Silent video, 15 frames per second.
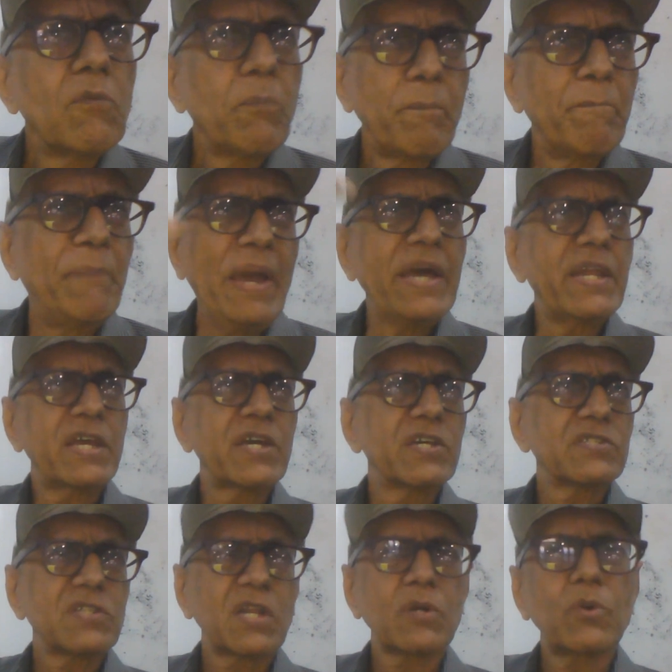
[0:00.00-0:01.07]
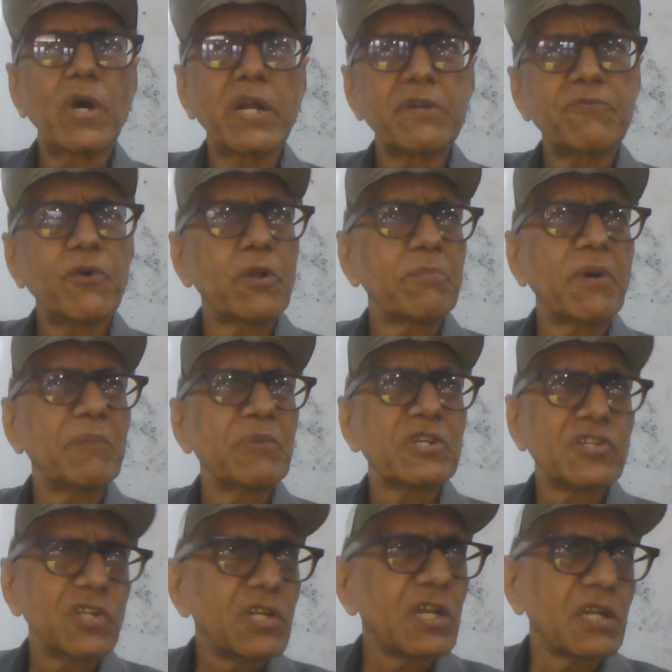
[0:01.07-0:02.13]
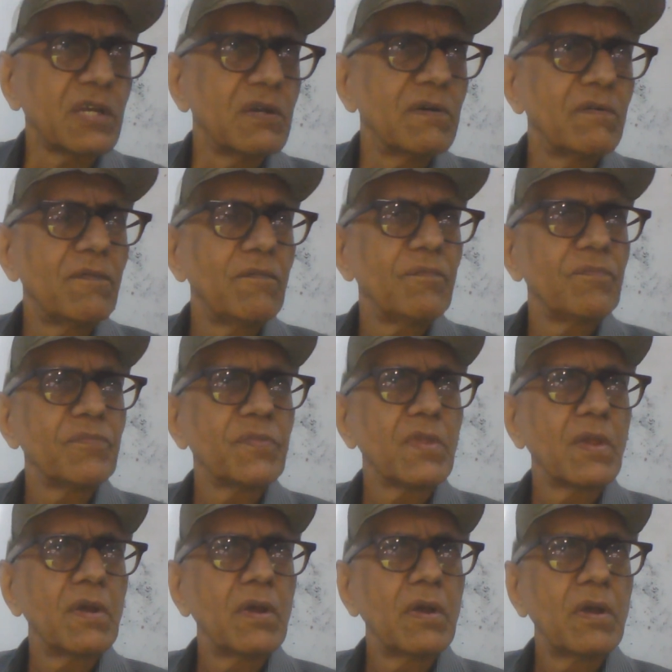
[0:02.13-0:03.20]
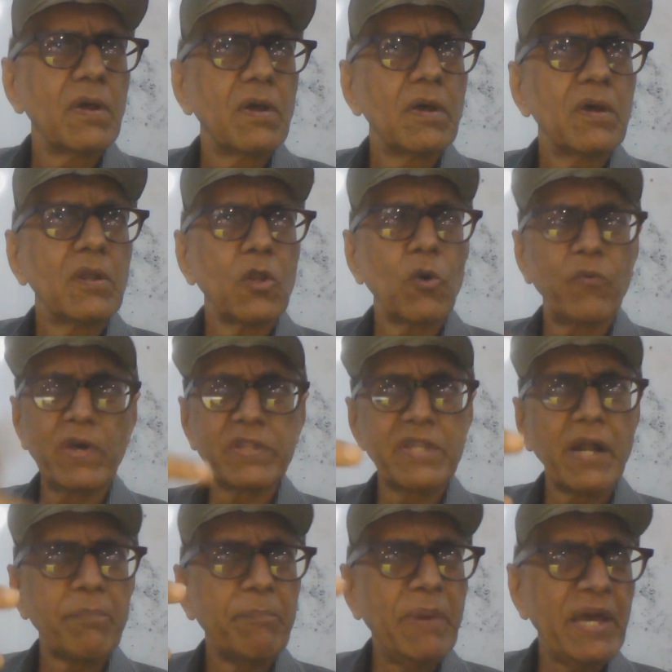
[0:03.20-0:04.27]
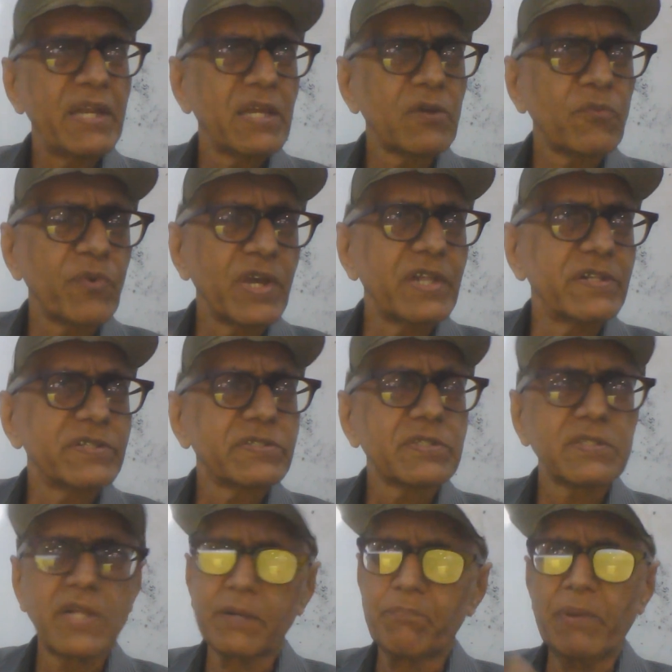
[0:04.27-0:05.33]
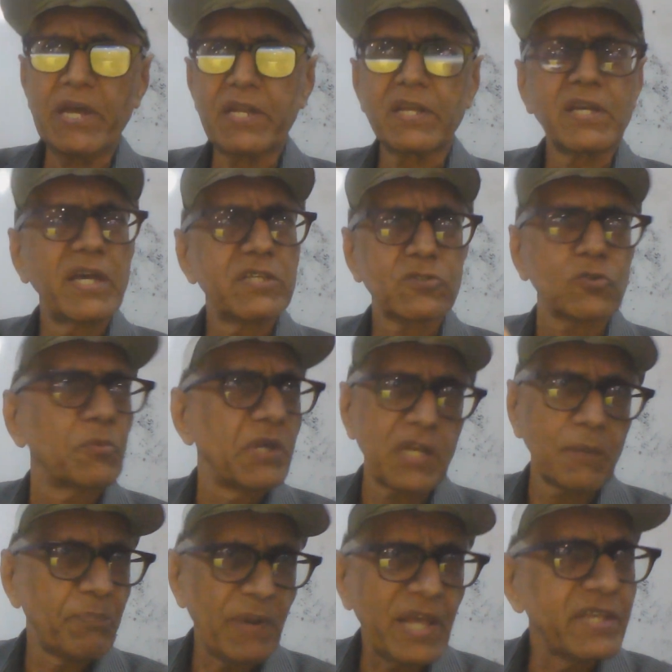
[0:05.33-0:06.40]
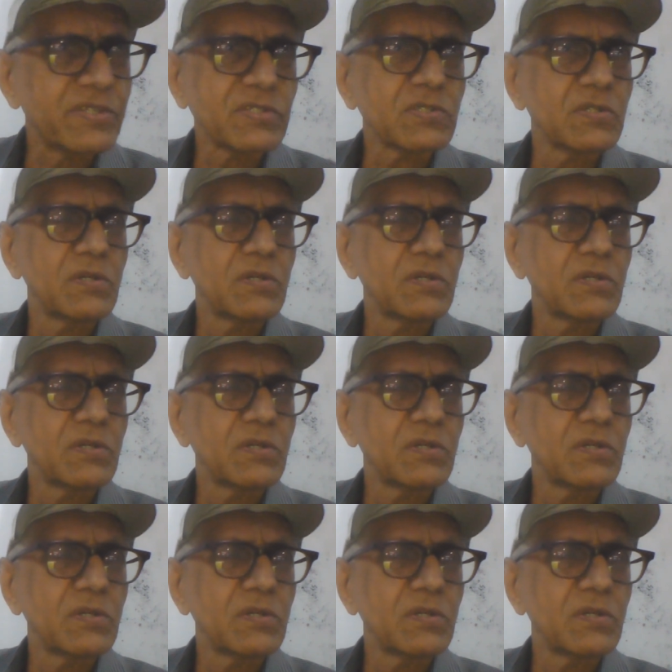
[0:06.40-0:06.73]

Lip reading: bearing is required for my machinery. Now when that bearing fails, that bearing has to be replaced.